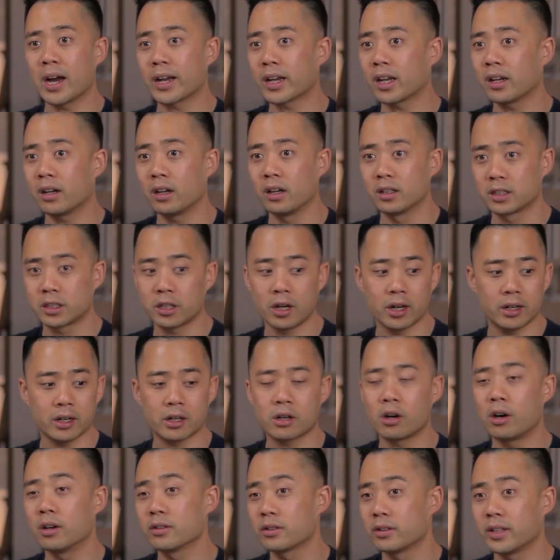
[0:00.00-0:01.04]
I get a ton of
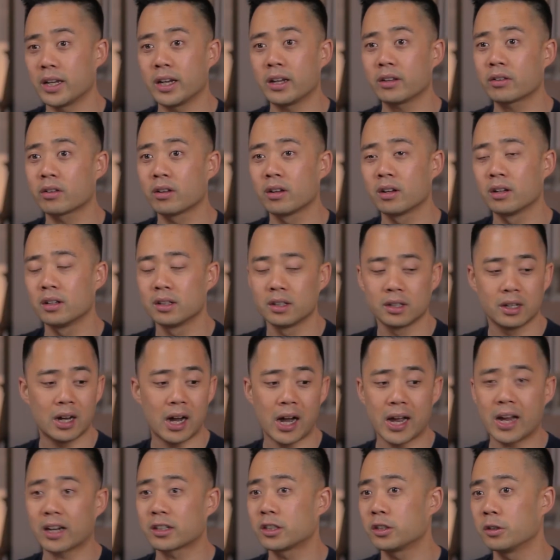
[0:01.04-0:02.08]
calls days.
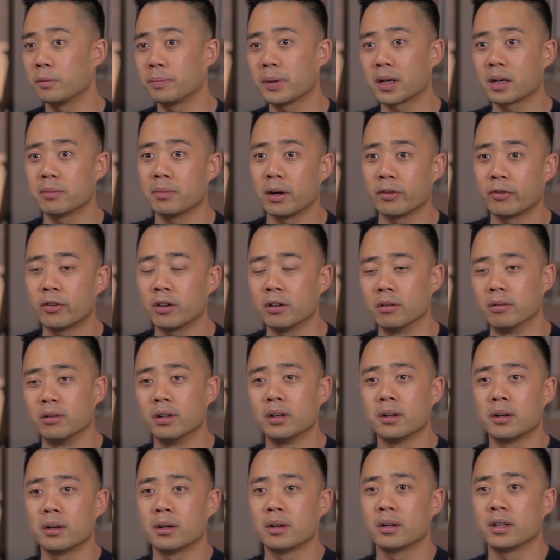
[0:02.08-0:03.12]
I actually don't pick up my phone.
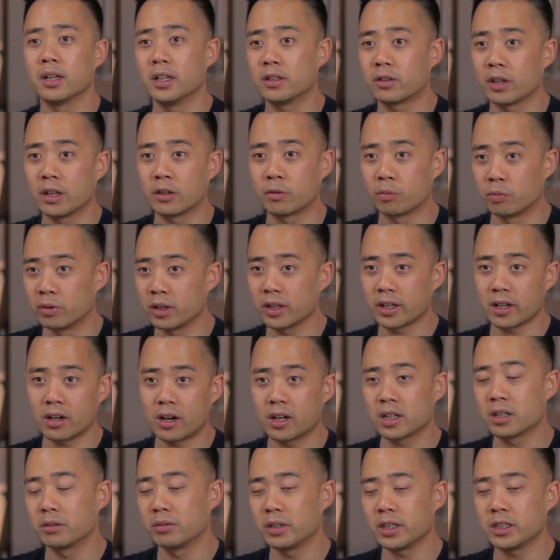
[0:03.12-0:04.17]
It's really
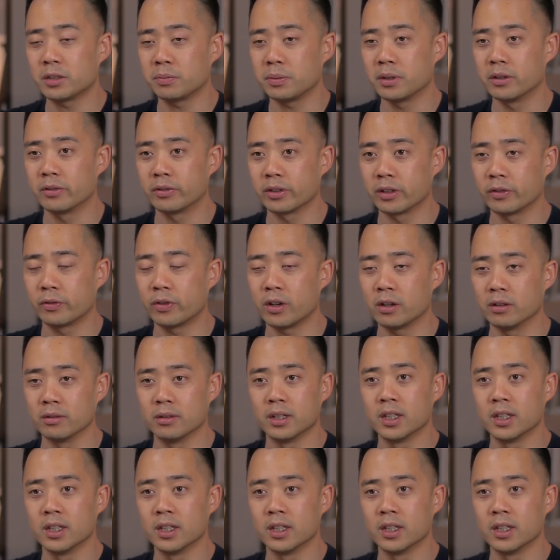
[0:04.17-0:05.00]
hard to reach me over the phone.